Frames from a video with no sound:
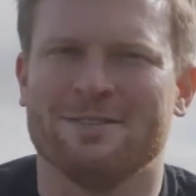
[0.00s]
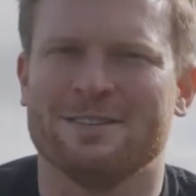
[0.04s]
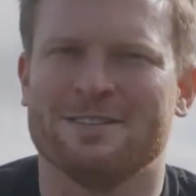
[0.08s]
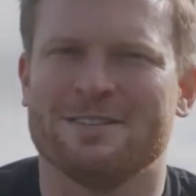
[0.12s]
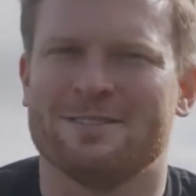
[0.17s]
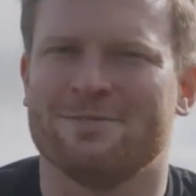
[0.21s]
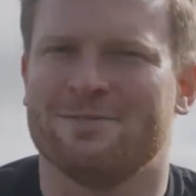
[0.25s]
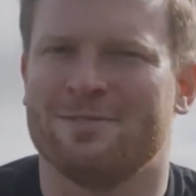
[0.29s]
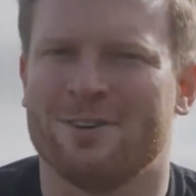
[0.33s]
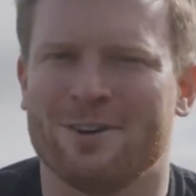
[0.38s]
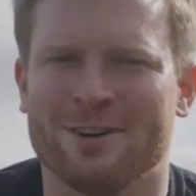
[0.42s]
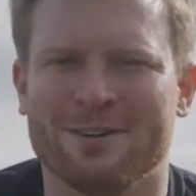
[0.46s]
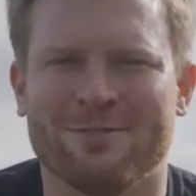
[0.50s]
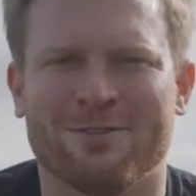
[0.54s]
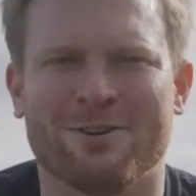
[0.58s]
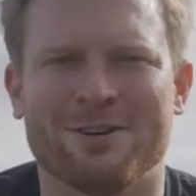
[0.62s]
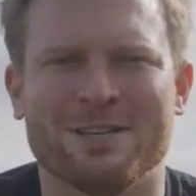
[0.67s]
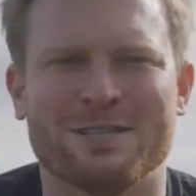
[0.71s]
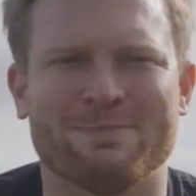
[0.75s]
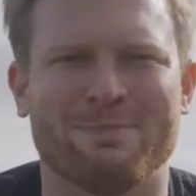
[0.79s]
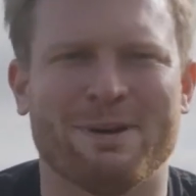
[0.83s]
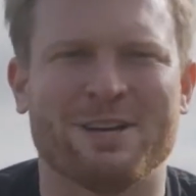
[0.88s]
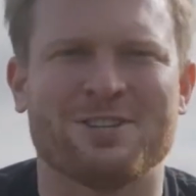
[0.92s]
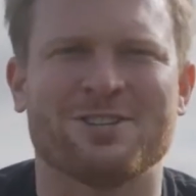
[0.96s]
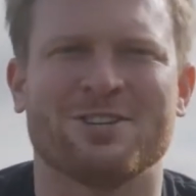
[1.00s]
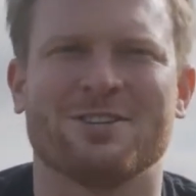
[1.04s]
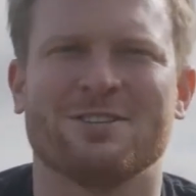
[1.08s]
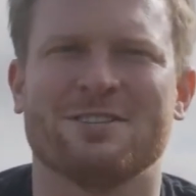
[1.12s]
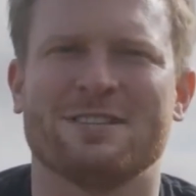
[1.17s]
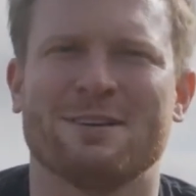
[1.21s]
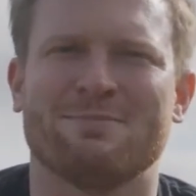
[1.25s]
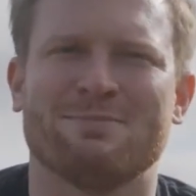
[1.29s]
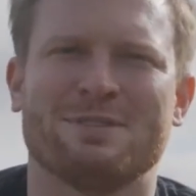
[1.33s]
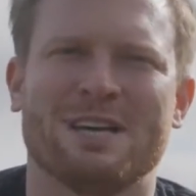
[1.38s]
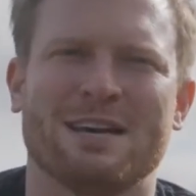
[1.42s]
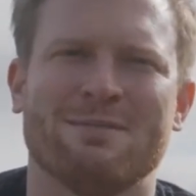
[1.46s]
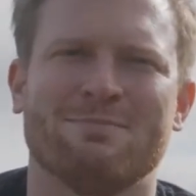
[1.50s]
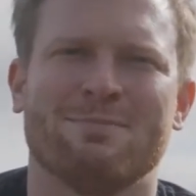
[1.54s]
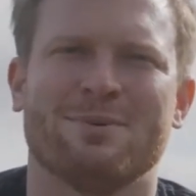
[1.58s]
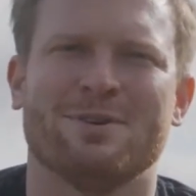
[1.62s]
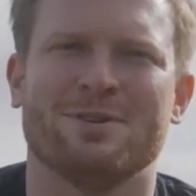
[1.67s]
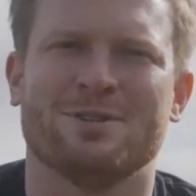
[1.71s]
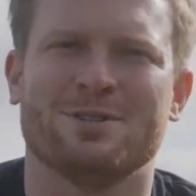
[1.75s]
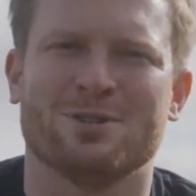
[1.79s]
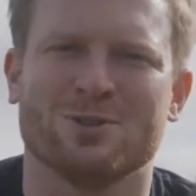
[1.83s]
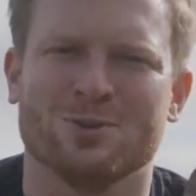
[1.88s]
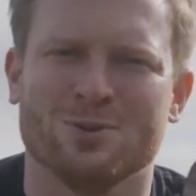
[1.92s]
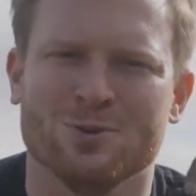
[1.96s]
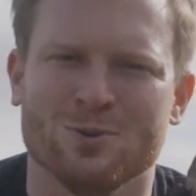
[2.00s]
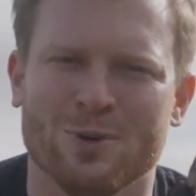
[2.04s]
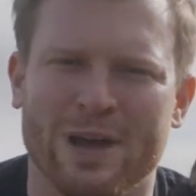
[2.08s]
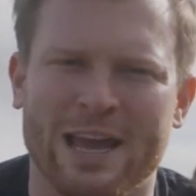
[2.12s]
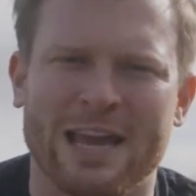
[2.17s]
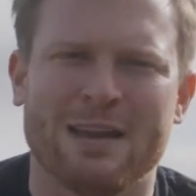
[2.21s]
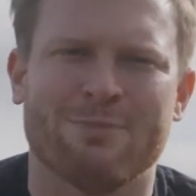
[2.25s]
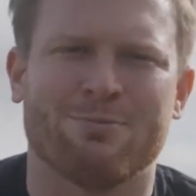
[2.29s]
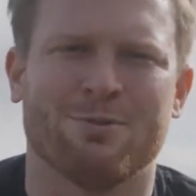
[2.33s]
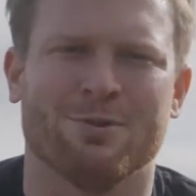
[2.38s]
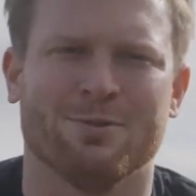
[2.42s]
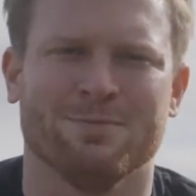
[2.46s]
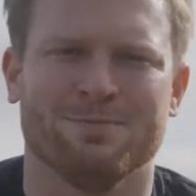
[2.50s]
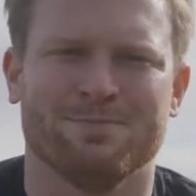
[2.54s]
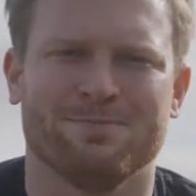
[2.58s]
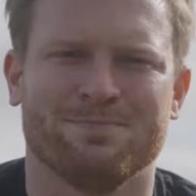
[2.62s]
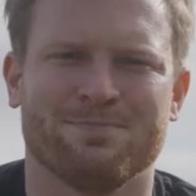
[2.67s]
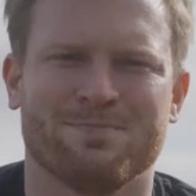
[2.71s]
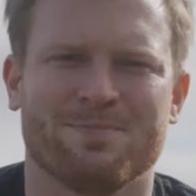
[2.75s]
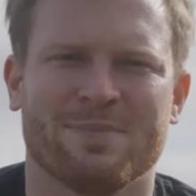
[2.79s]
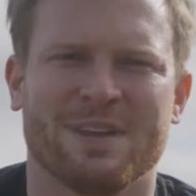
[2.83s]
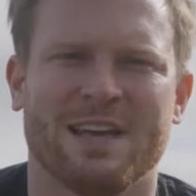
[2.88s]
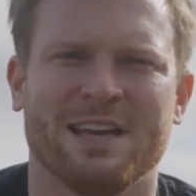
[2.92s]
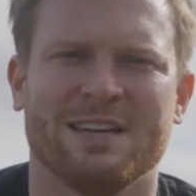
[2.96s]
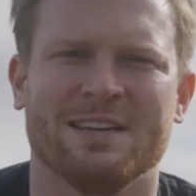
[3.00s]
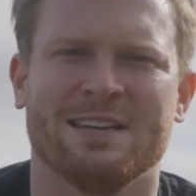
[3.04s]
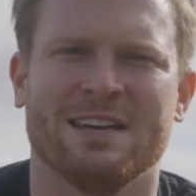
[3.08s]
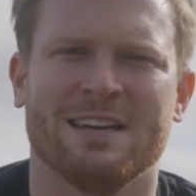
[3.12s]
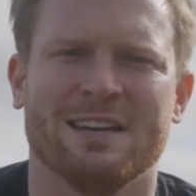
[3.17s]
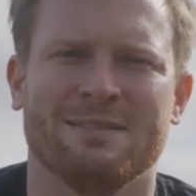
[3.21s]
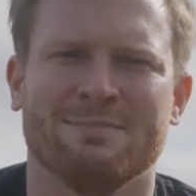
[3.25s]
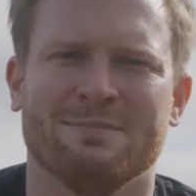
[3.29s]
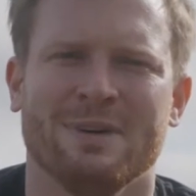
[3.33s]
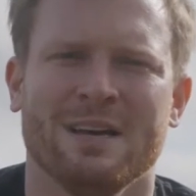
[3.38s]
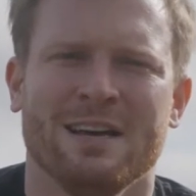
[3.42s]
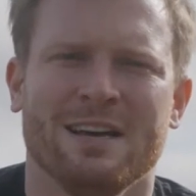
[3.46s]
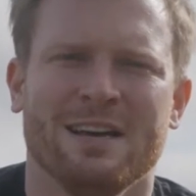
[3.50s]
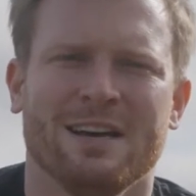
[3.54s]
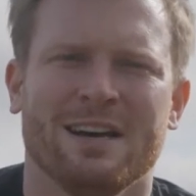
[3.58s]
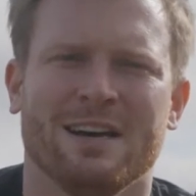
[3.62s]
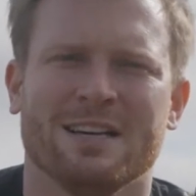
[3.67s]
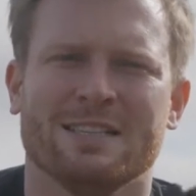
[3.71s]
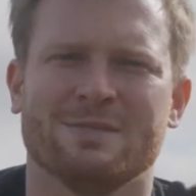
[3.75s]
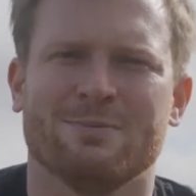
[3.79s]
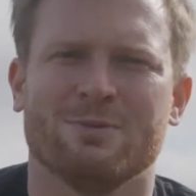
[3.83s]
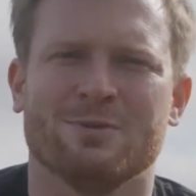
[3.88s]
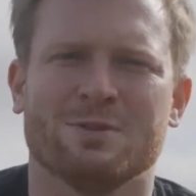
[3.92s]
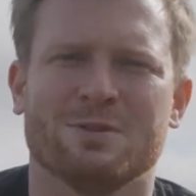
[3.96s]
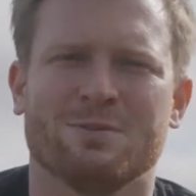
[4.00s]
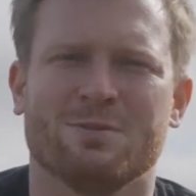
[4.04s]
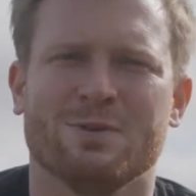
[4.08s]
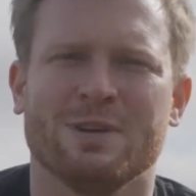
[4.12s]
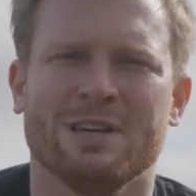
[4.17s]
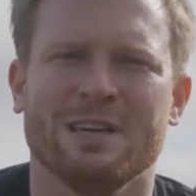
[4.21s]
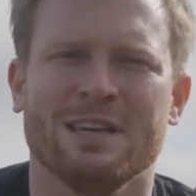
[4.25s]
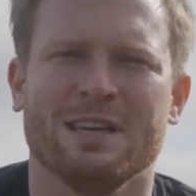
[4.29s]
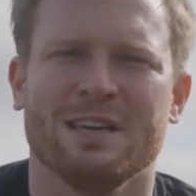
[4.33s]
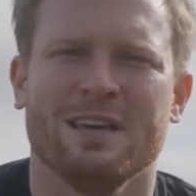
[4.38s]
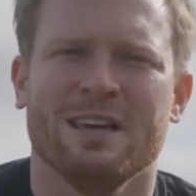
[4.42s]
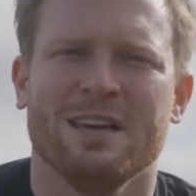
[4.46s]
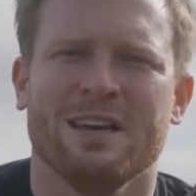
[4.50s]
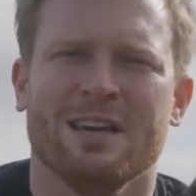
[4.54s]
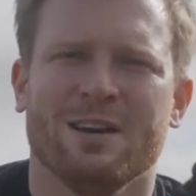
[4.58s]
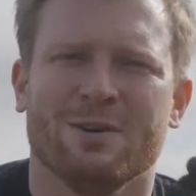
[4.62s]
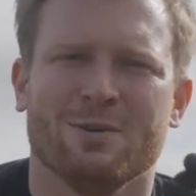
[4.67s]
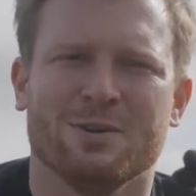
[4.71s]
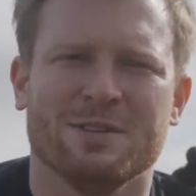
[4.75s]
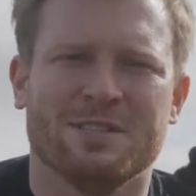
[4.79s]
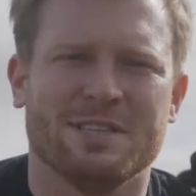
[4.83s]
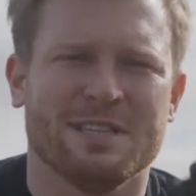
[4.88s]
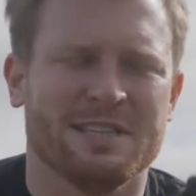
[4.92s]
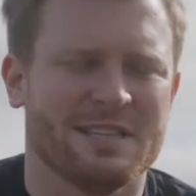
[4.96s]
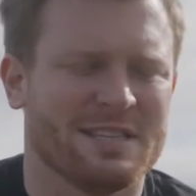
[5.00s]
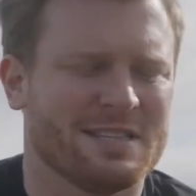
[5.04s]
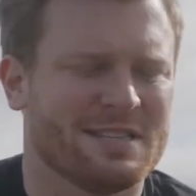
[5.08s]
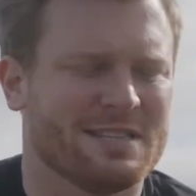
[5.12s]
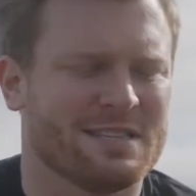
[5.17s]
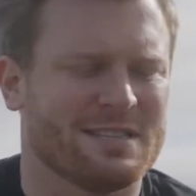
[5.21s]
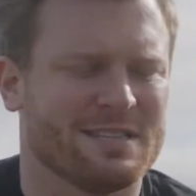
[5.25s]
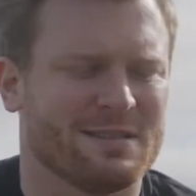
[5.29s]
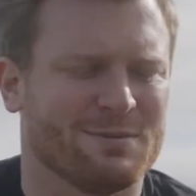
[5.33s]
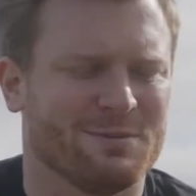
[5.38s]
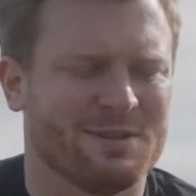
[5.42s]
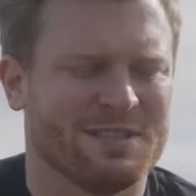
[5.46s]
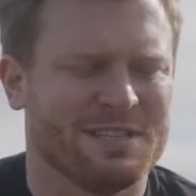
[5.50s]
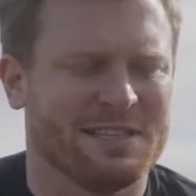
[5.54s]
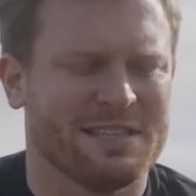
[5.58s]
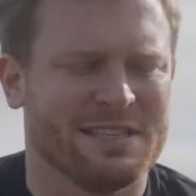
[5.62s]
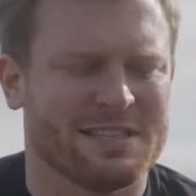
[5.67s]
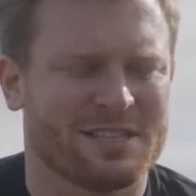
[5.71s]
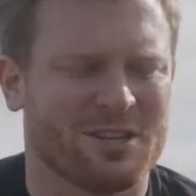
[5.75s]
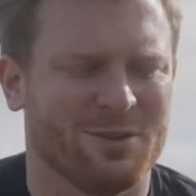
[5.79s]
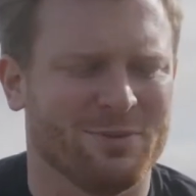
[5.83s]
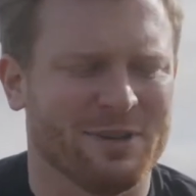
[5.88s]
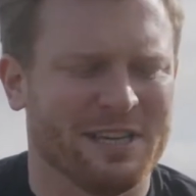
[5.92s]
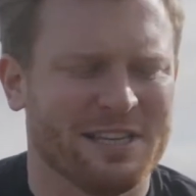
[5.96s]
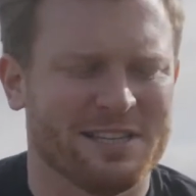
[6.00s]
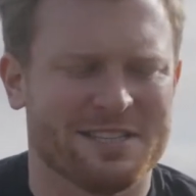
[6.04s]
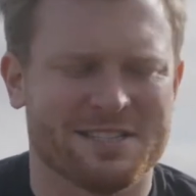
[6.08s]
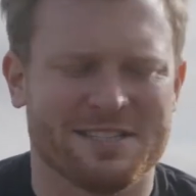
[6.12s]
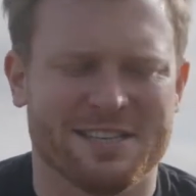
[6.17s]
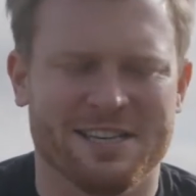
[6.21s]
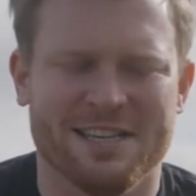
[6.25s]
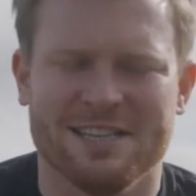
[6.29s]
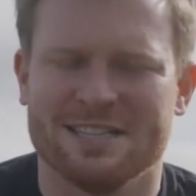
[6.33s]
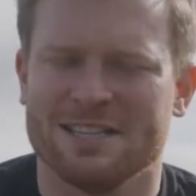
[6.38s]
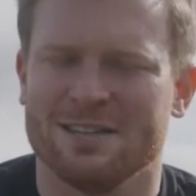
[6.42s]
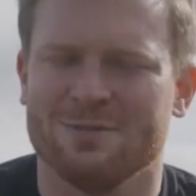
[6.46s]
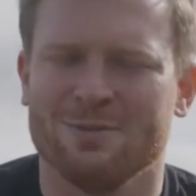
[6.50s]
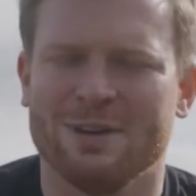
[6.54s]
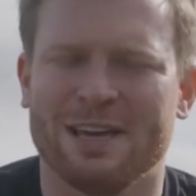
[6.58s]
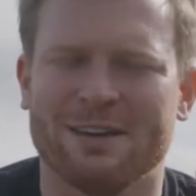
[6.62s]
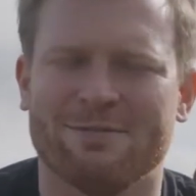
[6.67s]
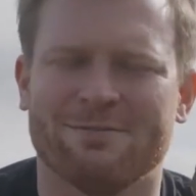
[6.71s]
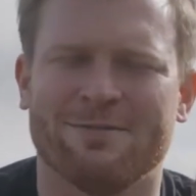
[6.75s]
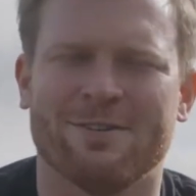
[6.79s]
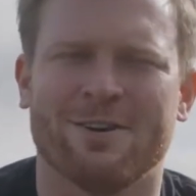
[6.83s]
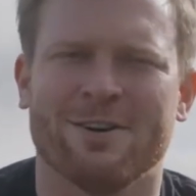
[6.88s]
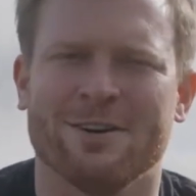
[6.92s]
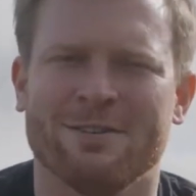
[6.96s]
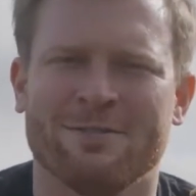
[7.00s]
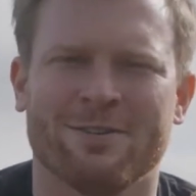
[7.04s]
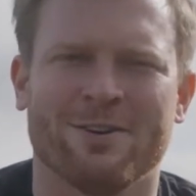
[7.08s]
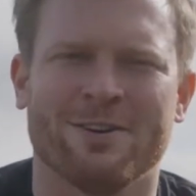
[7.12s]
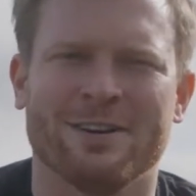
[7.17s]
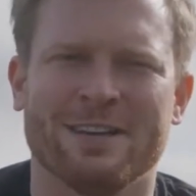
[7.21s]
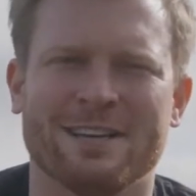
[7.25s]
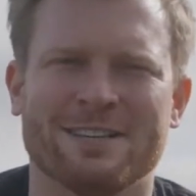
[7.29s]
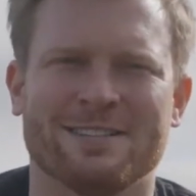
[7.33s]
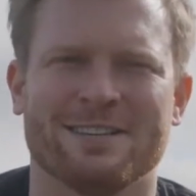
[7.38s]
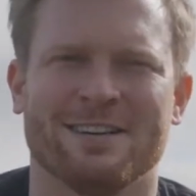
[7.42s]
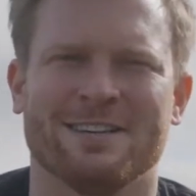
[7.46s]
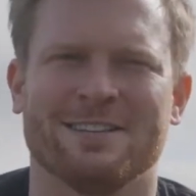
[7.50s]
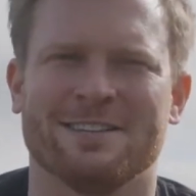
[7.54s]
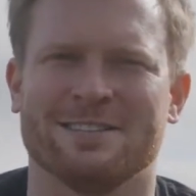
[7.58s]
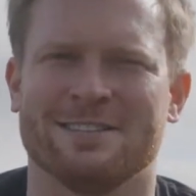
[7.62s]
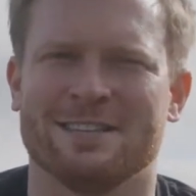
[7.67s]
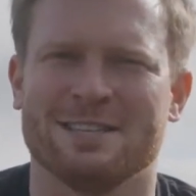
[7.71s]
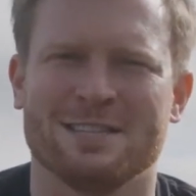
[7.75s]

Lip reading: It's very, very special. September to April, and I suppose we see this coming into season, and we get very, very excited.